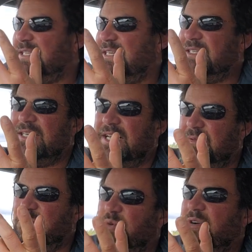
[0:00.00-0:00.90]
they sell
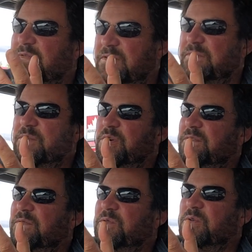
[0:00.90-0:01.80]
more of the
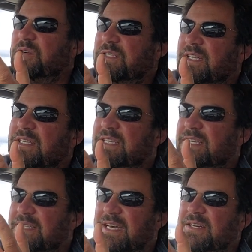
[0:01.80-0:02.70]
44s than the
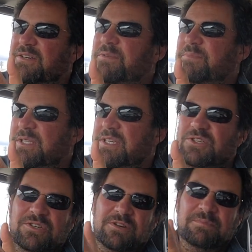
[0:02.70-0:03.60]
entire
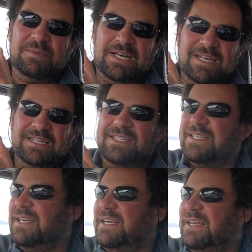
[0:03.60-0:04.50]
competition combined. Wow.